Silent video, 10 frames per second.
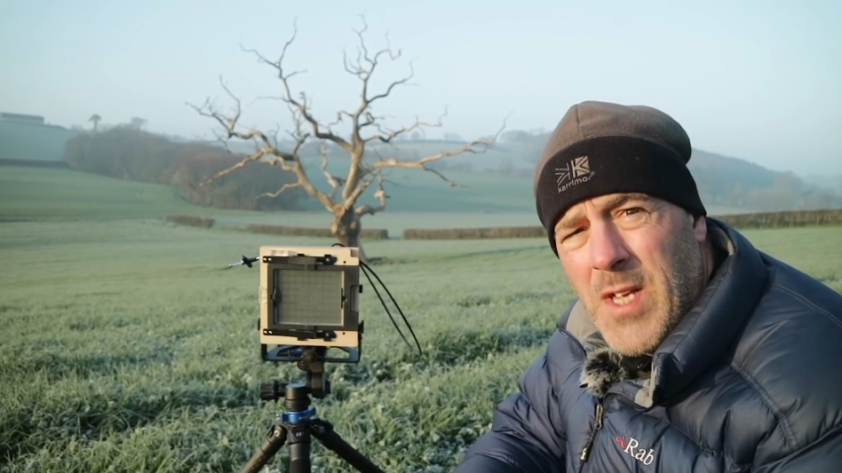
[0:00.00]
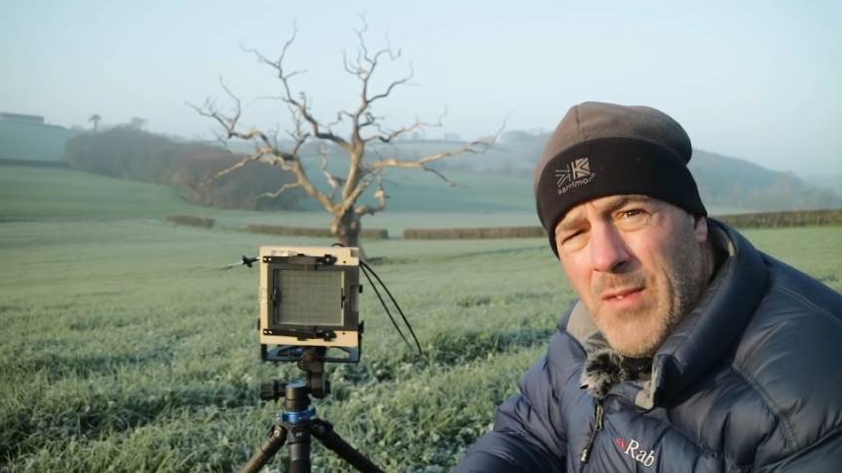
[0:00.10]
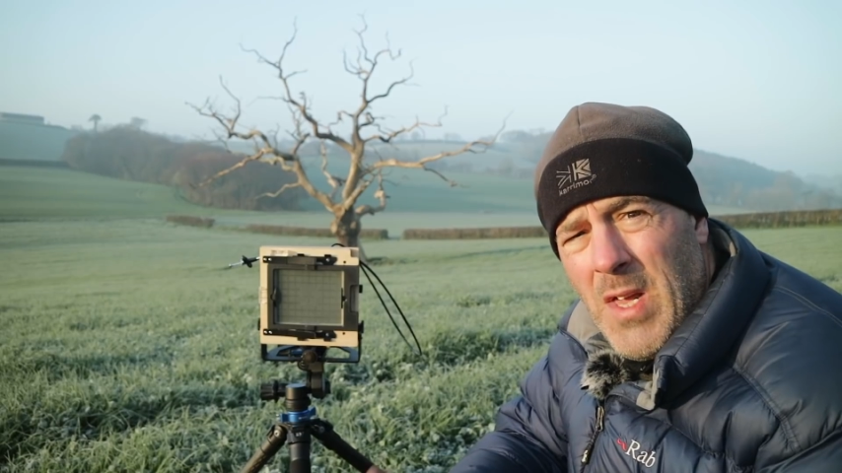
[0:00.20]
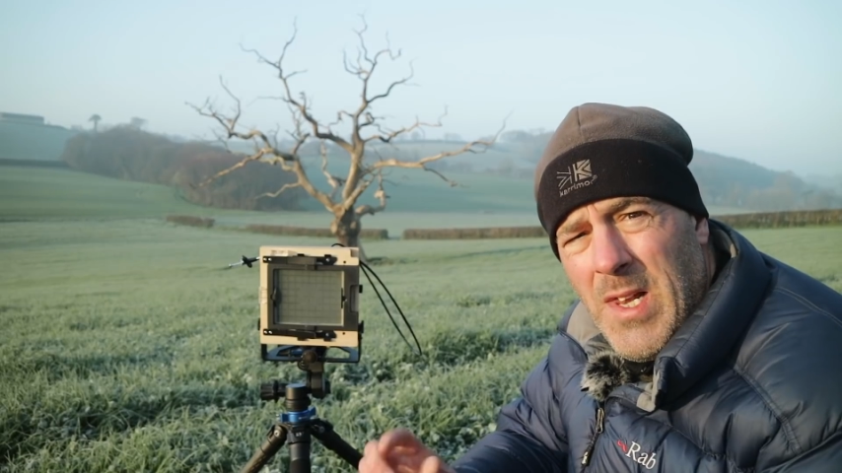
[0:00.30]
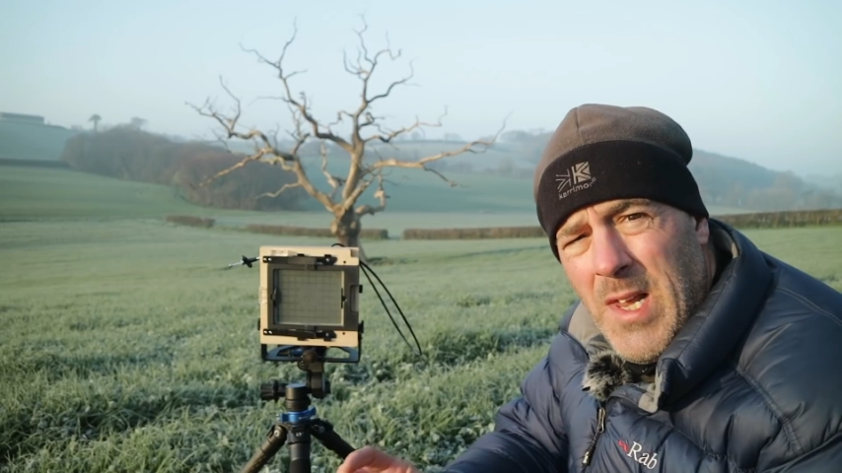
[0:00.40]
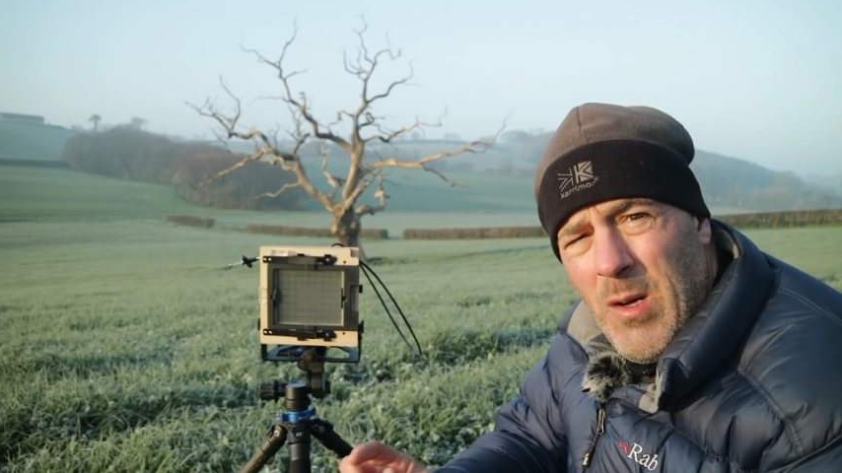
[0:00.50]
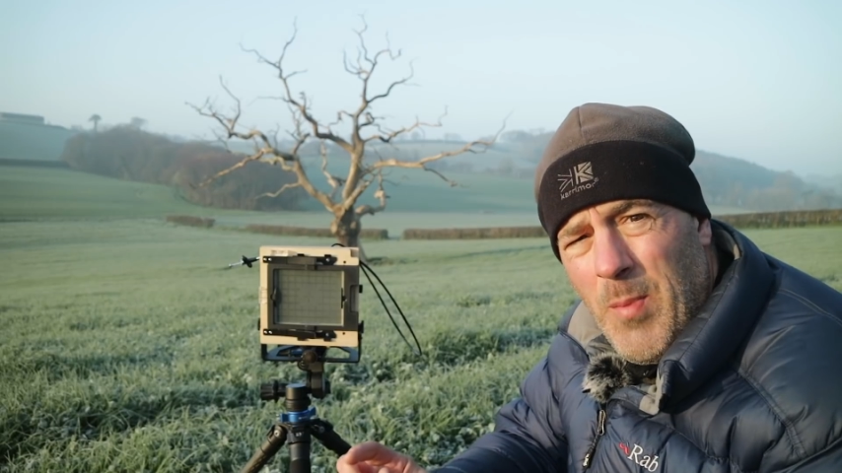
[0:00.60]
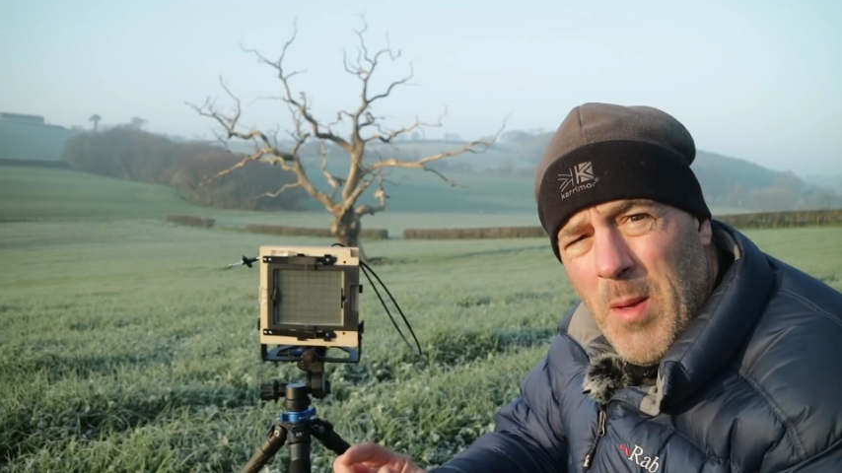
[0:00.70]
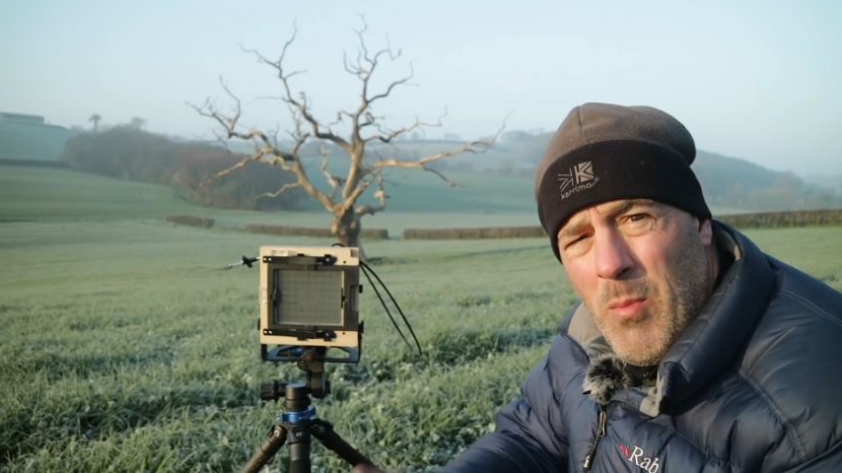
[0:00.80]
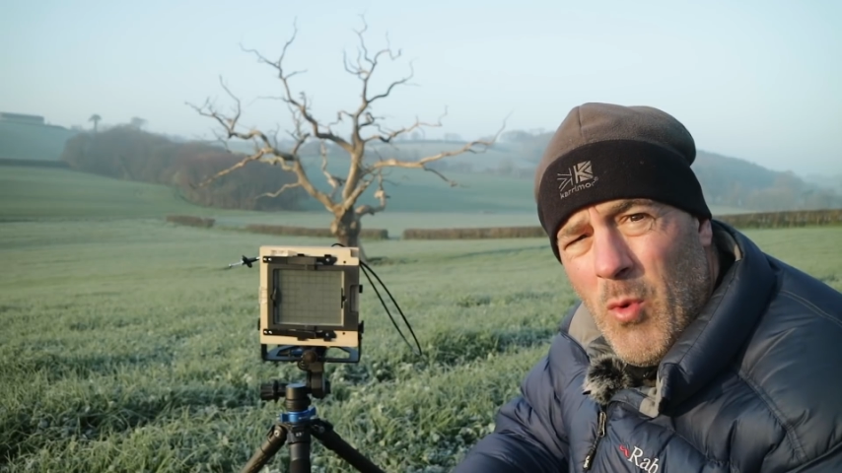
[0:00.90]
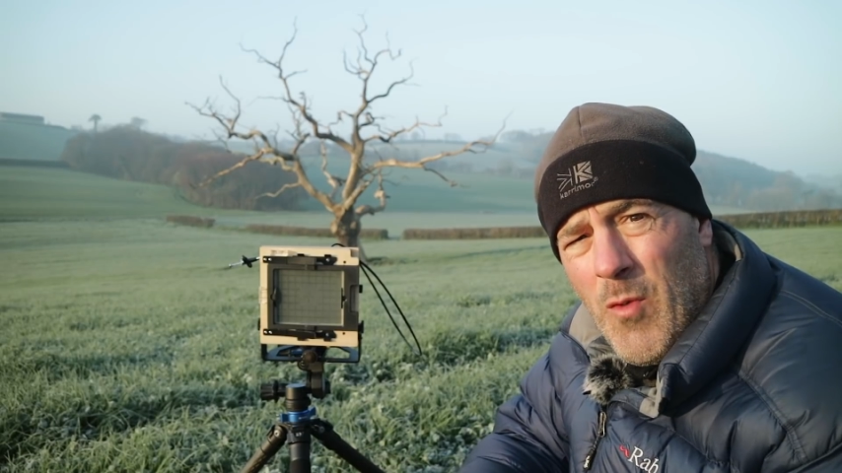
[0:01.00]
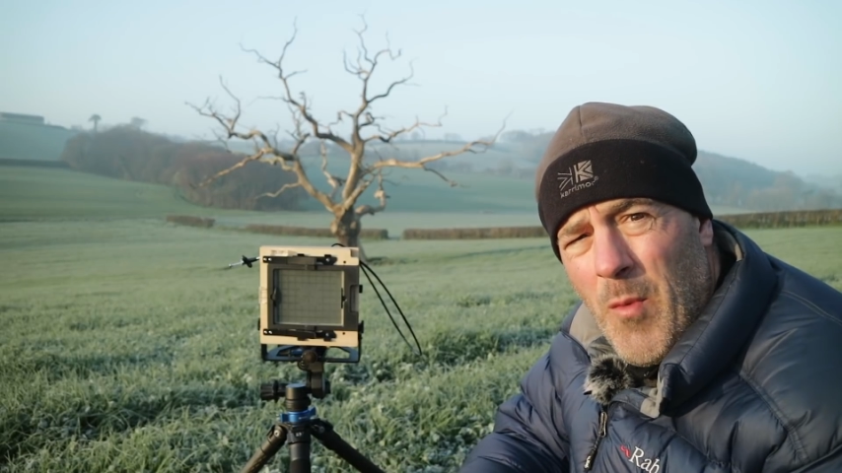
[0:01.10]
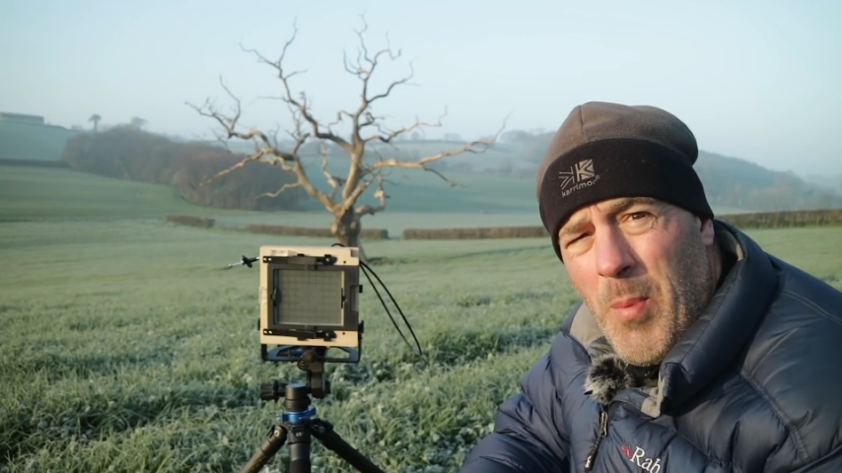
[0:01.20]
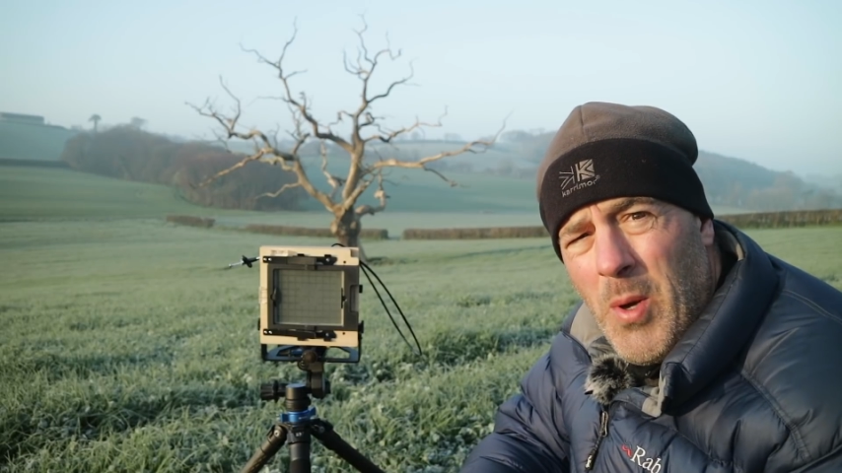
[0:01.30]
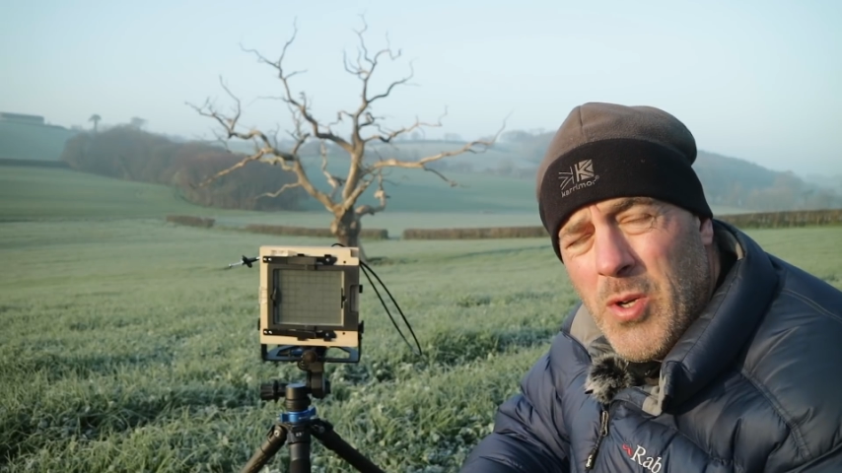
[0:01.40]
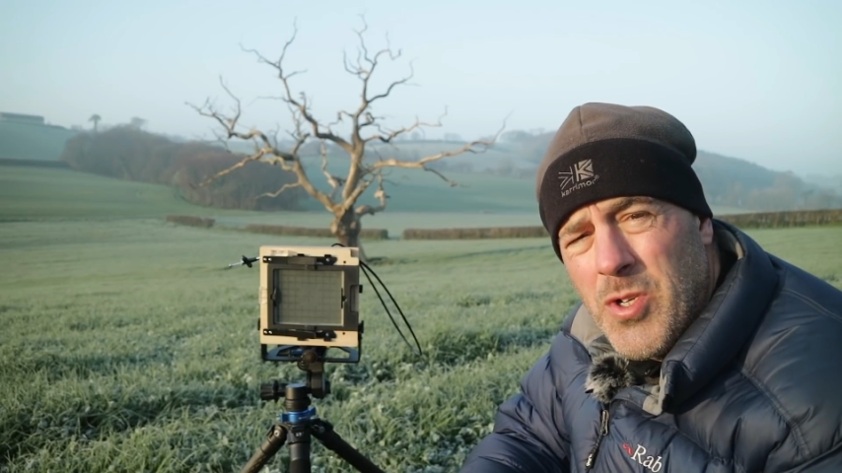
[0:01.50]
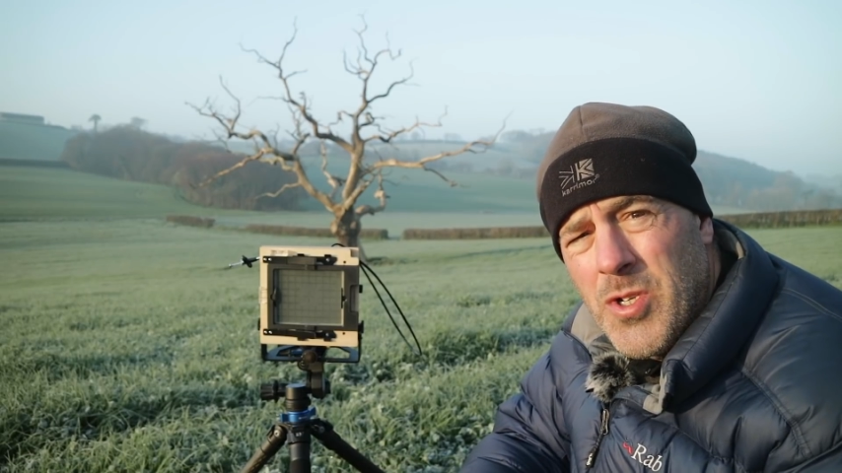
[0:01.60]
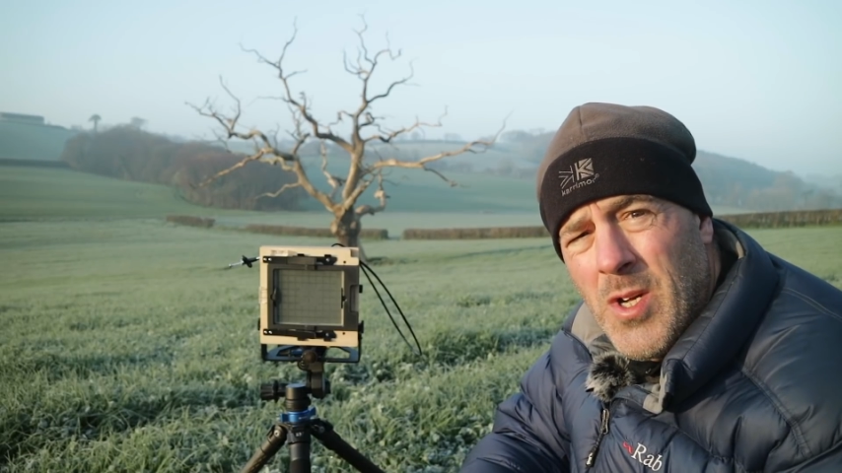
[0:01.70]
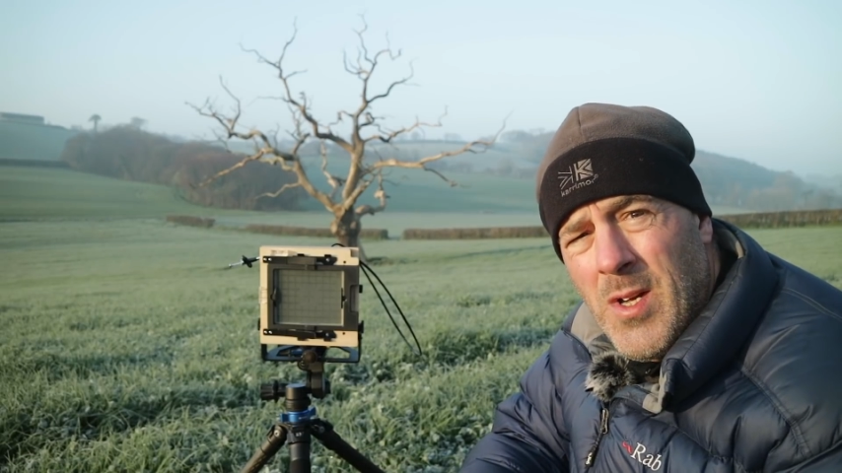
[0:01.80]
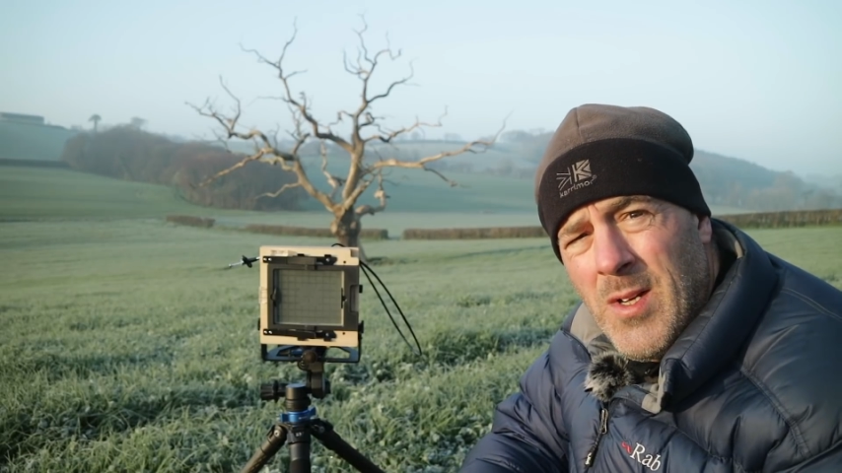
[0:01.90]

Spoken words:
give it a little bit more of a push,